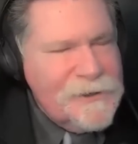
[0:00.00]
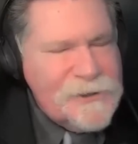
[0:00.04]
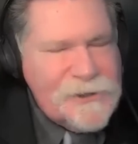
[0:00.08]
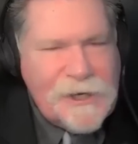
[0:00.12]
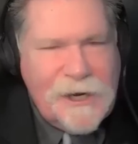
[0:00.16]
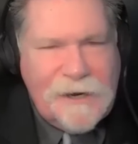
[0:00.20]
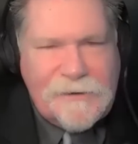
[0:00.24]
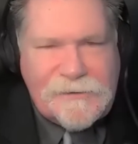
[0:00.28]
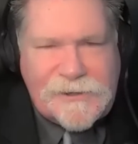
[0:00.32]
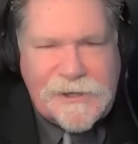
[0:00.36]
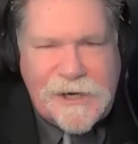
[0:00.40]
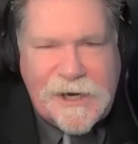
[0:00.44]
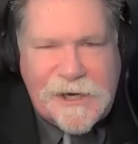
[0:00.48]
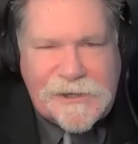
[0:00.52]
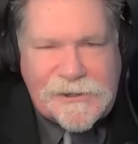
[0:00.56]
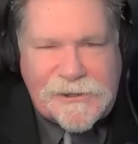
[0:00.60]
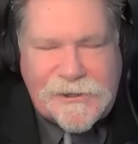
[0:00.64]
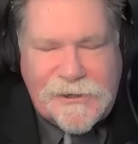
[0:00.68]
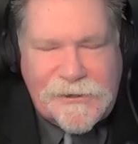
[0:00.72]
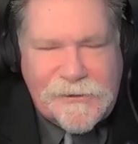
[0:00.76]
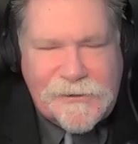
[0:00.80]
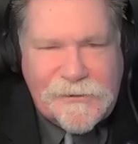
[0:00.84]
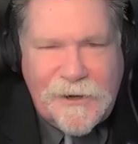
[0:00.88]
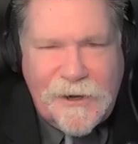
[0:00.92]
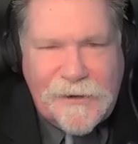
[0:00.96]

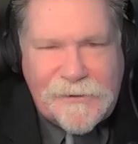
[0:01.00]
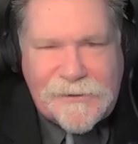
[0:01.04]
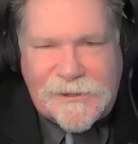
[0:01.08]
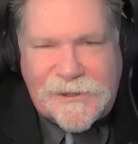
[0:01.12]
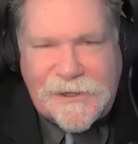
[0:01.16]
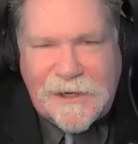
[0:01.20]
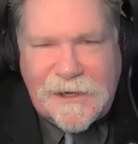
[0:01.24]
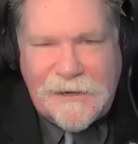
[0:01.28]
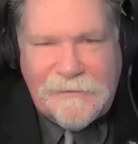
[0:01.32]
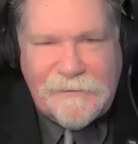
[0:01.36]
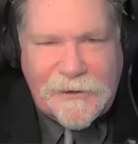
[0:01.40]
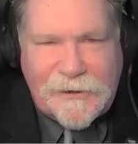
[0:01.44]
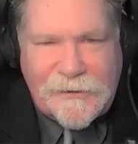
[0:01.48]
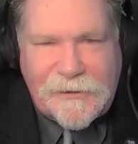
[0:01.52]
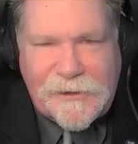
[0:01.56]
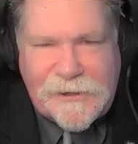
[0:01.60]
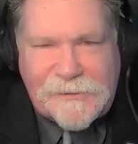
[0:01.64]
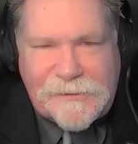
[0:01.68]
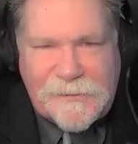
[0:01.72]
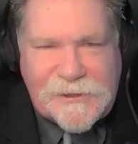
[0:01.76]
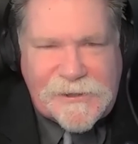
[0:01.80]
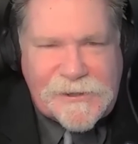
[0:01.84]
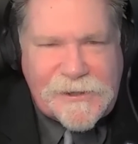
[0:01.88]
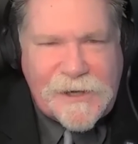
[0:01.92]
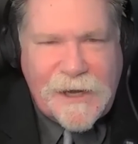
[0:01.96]
Ceausescu goes to give a
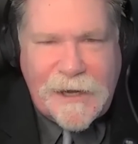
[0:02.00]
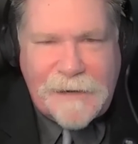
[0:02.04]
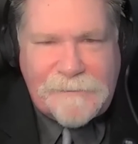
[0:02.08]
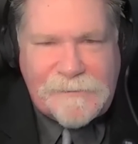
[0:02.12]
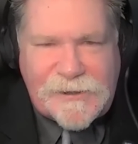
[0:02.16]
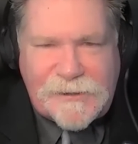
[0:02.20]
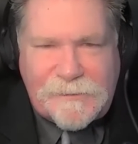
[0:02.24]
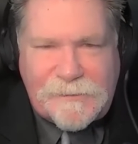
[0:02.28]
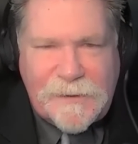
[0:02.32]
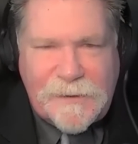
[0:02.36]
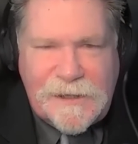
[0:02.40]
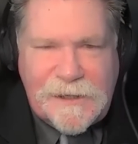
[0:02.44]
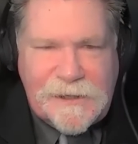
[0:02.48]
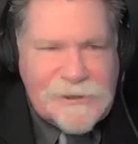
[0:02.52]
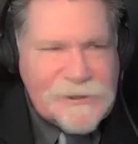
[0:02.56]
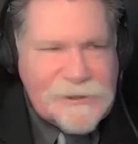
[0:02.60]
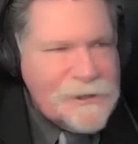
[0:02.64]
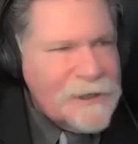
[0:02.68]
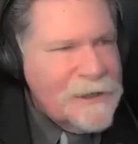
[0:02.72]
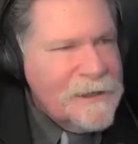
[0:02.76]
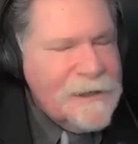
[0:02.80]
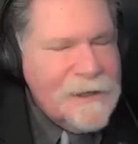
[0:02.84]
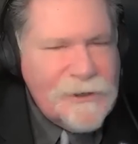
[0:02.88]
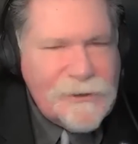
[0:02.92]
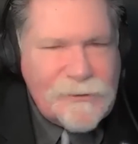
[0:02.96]
Christmas time speech.
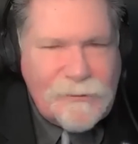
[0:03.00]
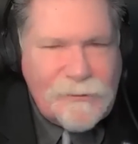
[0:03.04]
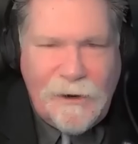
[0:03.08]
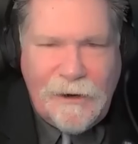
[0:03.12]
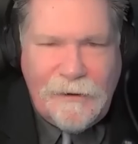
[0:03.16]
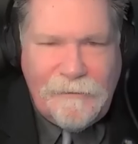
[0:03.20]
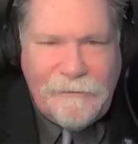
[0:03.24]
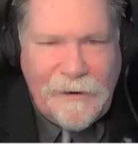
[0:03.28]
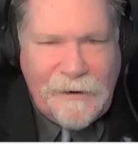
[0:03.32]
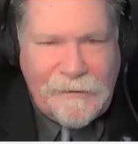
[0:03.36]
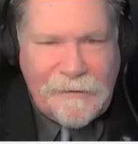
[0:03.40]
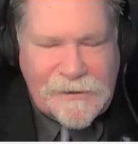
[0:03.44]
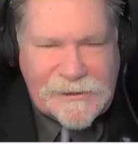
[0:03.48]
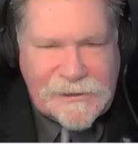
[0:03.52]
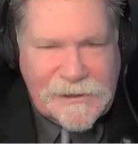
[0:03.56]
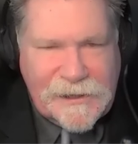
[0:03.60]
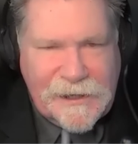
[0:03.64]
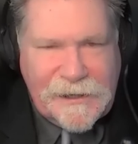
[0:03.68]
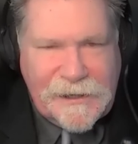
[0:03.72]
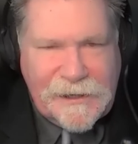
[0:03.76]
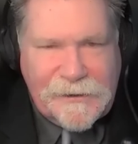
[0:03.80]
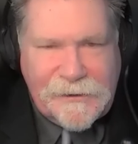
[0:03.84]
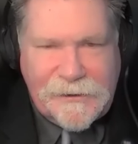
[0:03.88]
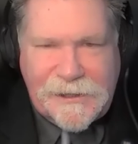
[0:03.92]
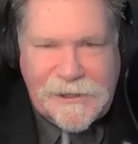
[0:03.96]
12 hours
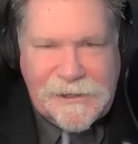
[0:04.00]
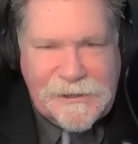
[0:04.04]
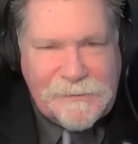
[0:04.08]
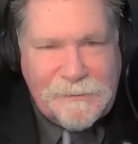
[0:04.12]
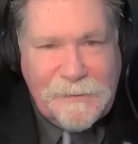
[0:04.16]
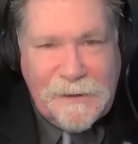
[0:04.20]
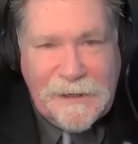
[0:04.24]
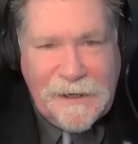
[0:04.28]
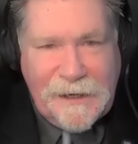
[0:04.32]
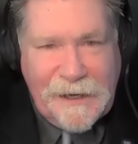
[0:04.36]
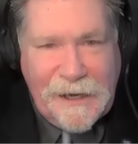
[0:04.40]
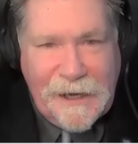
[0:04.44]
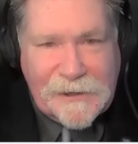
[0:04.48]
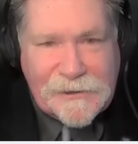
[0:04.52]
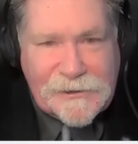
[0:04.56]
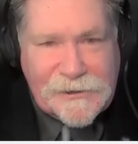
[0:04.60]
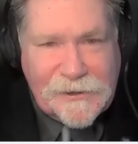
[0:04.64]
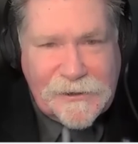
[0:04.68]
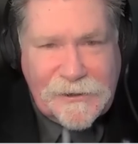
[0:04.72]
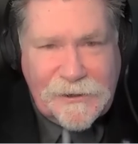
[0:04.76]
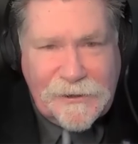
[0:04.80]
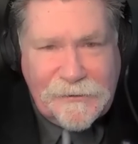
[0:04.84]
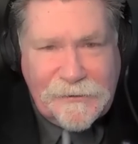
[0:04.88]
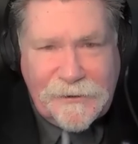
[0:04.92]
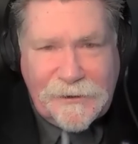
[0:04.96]
later, he's being
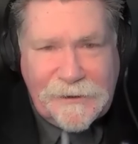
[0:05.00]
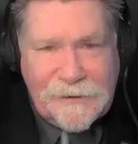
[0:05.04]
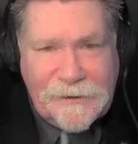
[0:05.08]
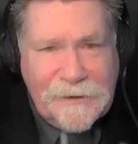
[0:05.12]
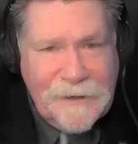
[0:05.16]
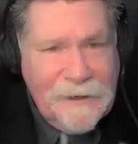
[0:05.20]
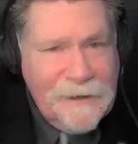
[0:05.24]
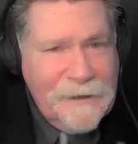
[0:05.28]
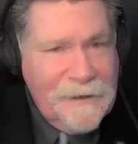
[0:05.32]
executed.